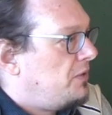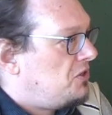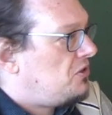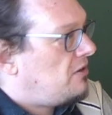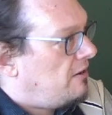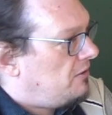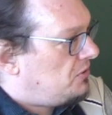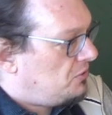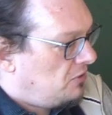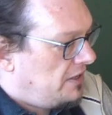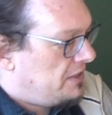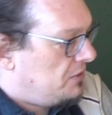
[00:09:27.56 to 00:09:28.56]
which
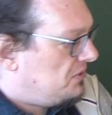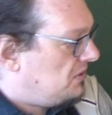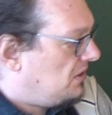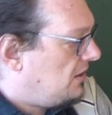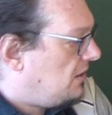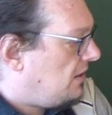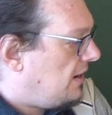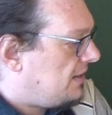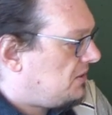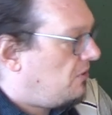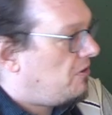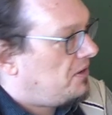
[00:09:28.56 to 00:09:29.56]
tool I use
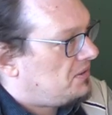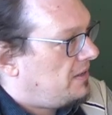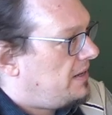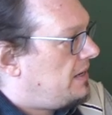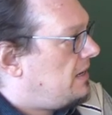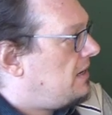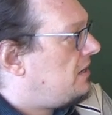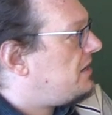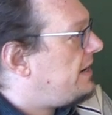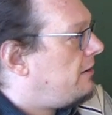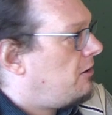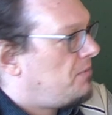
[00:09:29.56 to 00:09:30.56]
as long as I
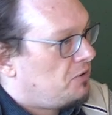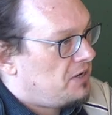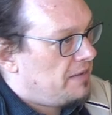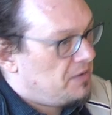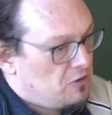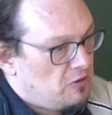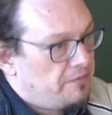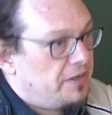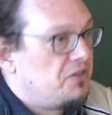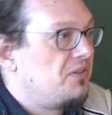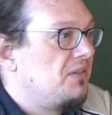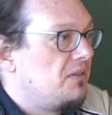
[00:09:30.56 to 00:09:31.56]
care about naming
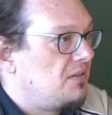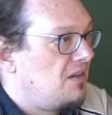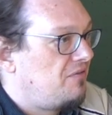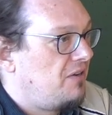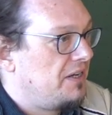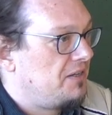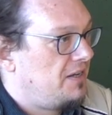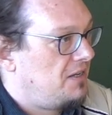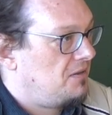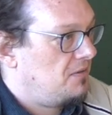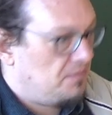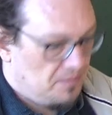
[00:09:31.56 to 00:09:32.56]
conventions and stuff like that.